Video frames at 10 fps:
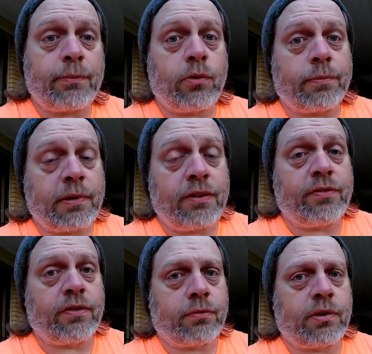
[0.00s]
more made
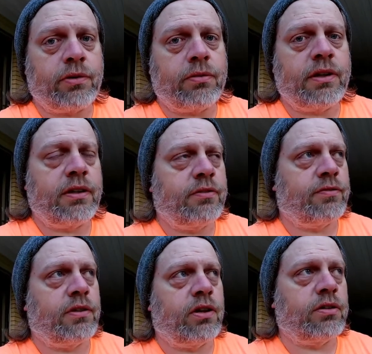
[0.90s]
for the road,
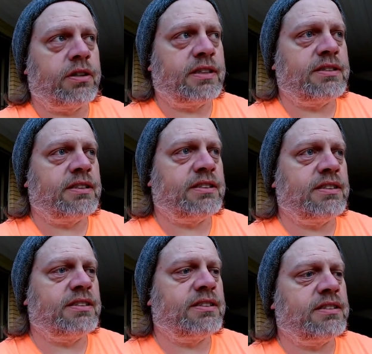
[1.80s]
for longer
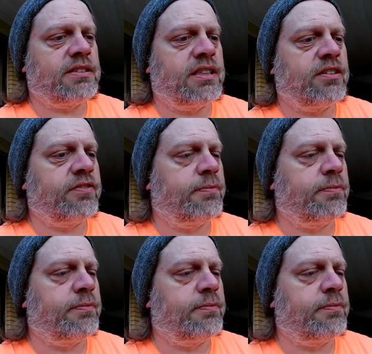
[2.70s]
distances and stuff.